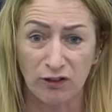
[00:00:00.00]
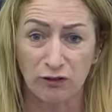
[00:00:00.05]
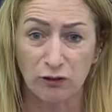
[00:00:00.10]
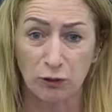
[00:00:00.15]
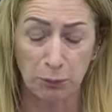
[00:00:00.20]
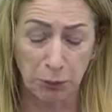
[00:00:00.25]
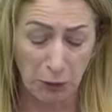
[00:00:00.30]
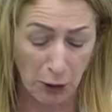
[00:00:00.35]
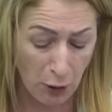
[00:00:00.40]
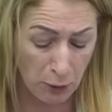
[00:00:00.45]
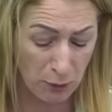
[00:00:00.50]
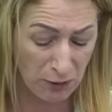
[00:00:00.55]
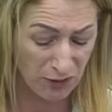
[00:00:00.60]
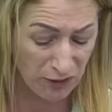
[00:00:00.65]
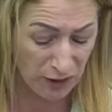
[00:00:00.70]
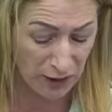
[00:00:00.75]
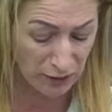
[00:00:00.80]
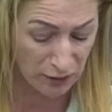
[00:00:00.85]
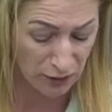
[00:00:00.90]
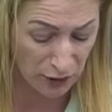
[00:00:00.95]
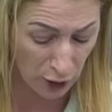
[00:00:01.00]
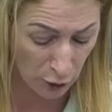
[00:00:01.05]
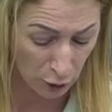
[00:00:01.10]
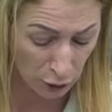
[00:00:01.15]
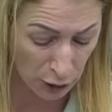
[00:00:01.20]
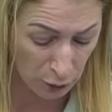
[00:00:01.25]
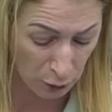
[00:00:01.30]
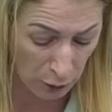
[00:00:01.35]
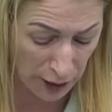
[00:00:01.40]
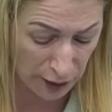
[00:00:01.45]
and diplomacy is the
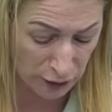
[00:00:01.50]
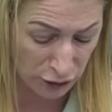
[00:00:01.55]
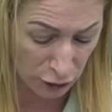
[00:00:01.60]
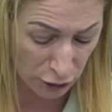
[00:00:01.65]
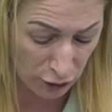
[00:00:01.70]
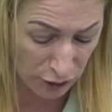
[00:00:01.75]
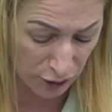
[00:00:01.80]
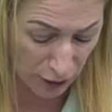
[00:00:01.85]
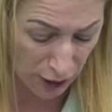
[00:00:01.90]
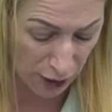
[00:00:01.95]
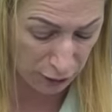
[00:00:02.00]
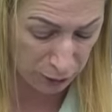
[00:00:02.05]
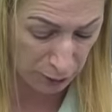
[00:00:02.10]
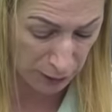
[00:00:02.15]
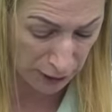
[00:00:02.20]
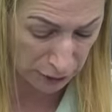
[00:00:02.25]
only way to resolve